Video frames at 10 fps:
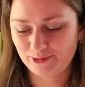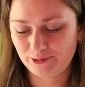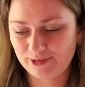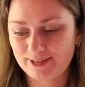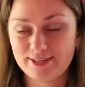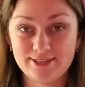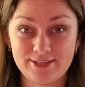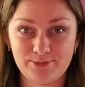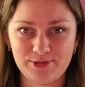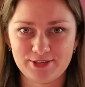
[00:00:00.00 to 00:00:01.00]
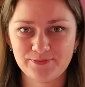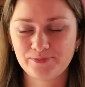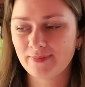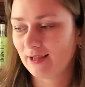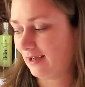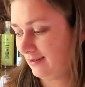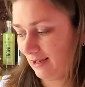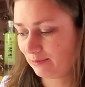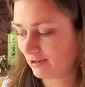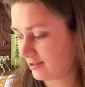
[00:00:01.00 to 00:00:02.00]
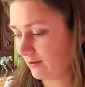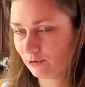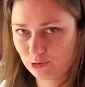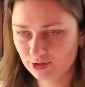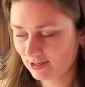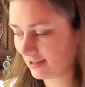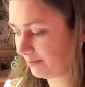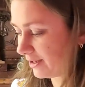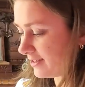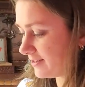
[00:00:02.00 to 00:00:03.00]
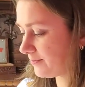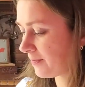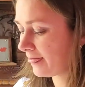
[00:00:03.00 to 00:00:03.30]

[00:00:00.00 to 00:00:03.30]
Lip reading: with this piece. And napkins, I will use as napkins.